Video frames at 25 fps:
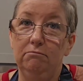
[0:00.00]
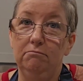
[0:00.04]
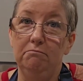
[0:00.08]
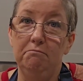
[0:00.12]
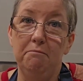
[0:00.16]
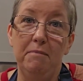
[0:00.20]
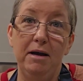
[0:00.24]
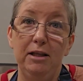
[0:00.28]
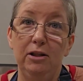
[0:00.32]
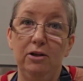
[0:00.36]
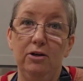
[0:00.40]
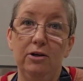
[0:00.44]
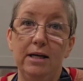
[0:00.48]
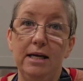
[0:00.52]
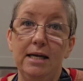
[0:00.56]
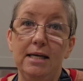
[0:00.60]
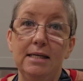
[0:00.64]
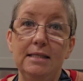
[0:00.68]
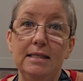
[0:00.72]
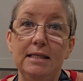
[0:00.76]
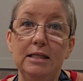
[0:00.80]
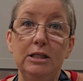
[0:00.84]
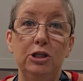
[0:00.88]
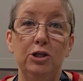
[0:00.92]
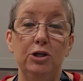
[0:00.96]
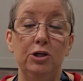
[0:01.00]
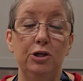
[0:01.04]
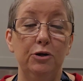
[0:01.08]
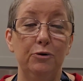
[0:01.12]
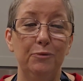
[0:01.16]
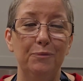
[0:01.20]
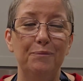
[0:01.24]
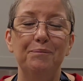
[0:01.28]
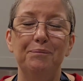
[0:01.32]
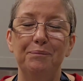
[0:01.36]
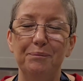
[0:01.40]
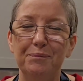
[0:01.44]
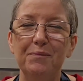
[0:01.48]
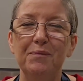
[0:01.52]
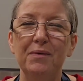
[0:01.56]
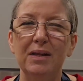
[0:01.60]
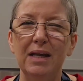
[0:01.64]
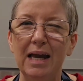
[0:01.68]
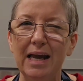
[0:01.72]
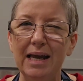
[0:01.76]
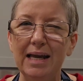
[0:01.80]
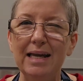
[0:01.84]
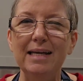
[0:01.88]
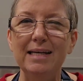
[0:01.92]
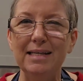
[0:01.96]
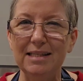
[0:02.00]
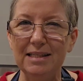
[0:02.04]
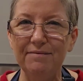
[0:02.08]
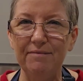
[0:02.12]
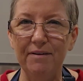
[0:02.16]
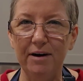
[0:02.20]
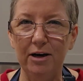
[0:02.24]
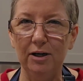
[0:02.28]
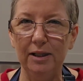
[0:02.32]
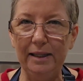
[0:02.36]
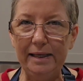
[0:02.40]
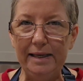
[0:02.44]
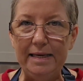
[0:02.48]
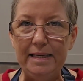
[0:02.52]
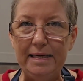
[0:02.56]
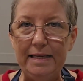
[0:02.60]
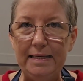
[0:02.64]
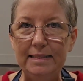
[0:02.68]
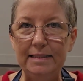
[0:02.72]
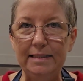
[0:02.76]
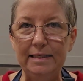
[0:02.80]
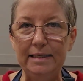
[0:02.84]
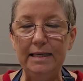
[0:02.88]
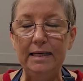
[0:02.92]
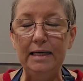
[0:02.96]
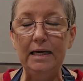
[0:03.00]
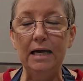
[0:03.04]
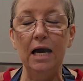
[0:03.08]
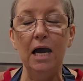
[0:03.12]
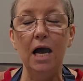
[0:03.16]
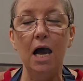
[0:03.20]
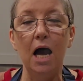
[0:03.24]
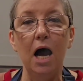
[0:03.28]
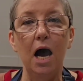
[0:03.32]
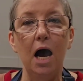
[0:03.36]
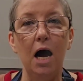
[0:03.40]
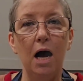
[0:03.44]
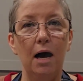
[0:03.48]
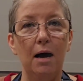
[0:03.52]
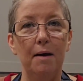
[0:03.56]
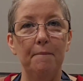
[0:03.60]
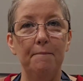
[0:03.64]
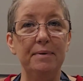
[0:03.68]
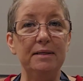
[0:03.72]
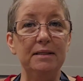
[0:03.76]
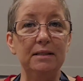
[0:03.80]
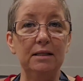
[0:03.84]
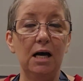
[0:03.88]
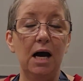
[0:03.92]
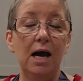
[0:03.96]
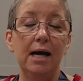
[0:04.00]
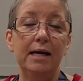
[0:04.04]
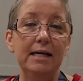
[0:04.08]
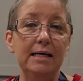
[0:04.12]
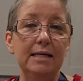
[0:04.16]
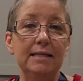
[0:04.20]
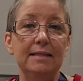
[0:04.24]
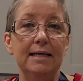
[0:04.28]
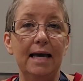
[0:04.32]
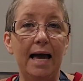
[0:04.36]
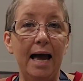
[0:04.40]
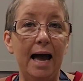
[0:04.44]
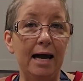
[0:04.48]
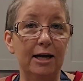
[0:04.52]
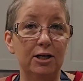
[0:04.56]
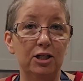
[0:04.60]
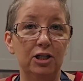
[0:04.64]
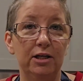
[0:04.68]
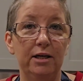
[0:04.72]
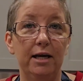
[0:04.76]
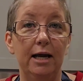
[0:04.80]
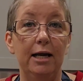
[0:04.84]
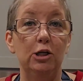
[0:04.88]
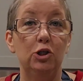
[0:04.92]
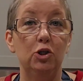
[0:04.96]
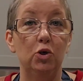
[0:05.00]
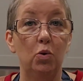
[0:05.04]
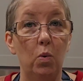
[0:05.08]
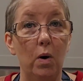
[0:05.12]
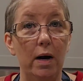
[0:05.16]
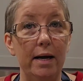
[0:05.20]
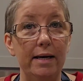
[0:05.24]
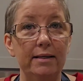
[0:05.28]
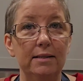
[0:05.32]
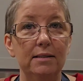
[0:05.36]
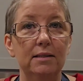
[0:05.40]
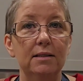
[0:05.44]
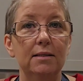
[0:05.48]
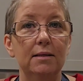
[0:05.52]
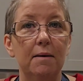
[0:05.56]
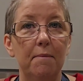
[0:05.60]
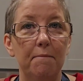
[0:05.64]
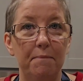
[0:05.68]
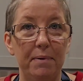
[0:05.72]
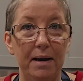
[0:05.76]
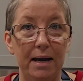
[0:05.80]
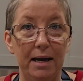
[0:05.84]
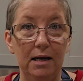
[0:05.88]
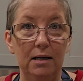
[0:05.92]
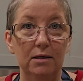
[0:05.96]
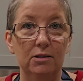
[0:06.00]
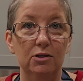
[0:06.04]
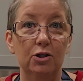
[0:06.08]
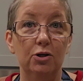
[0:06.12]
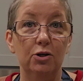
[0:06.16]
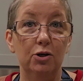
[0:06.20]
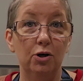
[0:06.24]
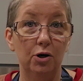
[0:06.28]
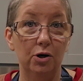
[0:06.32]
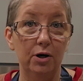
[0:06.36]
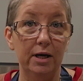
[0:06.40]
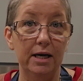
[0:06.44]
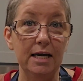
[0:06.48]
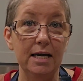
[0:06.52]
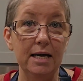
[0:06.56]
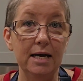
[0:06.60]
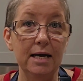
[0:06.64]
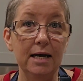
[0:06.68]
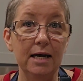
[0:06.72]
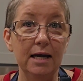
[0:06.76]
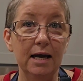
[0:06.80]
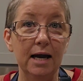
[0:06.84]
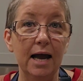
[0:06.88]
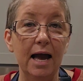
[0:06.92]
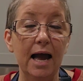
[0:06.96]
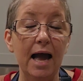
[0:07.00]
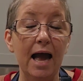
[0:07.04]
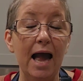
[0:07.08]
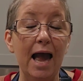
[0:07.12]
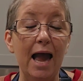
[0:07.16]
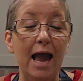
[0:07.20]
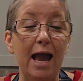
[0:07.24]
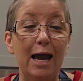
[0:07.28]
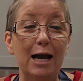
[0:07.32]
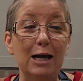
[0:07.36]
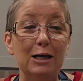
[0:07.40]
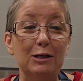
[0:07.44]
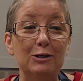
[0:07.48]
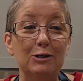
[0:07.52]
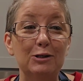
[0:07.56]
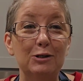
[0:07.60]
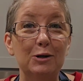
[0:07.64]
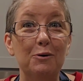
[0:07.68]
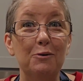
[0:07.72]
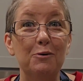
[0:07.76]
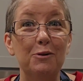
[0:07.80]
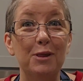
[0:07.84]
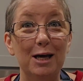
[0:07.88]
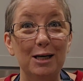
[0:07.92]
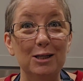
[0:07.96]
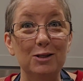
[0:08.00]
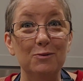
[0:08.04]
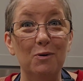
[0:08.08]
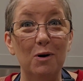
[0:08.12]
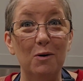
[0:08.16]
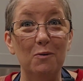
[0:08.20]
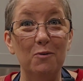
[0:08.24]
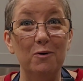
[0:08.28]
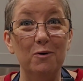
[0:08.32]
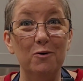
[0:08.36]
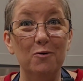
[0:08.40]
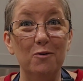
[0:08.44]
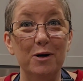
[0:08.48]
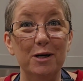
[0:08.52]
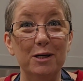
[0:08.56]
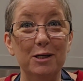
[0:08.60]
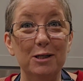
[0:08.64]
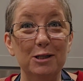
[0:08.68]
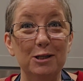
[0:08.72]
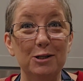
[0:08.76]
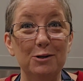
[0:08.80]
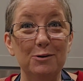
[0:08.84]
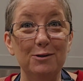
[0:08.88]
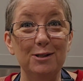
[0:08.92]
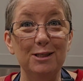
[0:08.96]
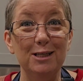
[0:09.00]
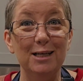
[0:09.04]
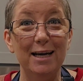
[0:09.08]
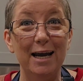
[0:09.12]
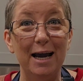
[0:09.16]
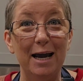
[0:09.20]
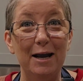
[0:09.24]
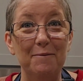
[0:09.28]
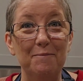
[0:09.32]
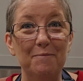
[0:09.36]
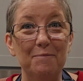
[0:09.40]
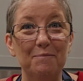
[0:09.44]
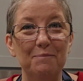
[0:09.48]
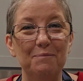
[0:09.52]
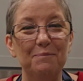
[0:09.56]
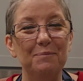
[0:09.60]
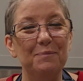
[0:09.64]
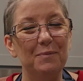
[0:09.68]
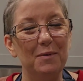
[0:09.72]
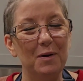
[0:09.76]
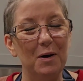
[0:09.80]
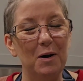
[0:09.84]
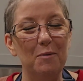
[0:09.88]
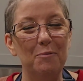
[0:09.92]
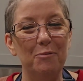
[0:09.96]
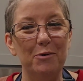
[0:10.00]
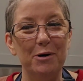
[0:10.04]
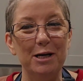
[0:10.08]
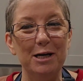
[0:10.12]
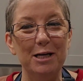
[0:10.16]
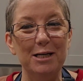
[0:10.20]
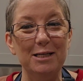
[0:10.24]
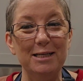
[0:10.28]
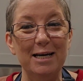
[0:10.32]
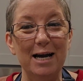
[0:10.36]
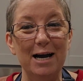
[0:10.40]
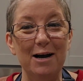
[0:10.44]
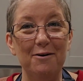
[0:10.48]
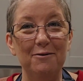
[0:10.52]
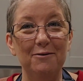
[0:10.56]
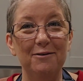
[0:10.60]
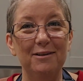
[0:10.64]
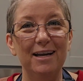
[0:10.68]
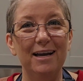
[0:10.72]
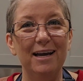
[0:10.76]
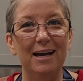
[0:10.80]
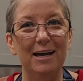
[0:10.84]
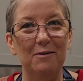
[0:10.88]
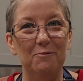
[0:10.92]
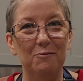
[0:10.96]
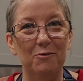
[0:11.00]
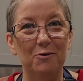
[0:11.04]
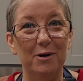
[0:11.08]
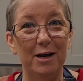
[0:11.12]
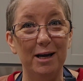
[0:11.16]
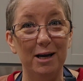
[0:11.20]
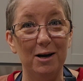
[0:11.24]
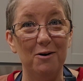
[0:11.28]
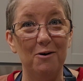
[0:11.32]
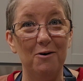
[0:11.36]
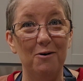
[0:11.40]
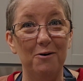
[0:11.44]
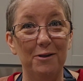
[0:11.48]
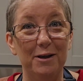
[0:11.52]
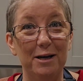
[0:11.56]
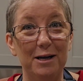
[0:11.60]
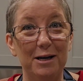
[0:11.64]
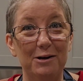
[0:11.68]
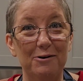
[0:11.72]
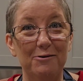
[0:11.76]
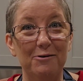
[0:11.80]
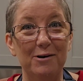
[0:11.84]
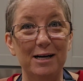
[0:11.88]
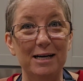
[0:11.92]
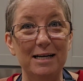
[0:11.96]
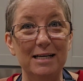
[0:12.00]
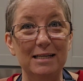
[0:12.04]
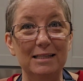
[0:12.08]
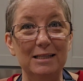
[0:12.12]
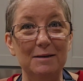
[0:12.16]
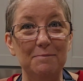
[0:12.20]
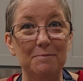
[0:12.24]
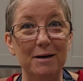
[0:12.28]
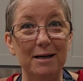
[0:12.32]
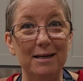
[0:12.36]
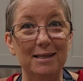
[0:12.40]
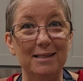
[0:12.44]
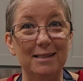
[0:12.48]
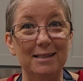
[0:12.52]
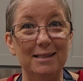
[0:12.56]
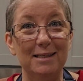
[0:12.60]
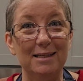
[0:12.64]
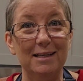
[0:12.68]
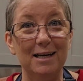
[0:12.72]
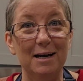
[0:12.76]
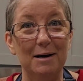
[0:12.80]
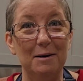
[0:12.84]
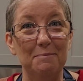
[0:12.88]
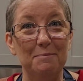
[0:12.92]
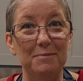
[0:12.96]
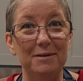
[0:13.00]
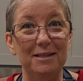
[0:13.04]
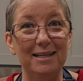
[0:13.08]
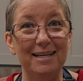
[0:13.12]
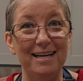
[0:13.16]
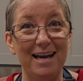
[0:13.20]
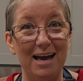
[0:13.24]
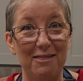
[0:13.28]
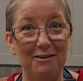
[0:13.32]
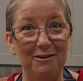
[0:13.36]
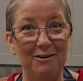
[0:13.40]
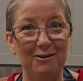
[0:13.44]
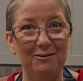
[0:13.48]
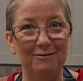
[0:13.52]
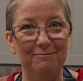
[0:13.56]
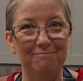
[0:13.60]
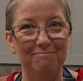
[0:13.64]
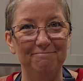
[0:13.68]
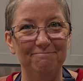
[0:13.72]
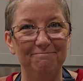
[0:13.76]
It may look easy to you. It is fairly easy. Biscotti is actually a twice baked cookie. And so that's what we're going to do today. I'll bring you down and we'll get all the ingredients mixed up together.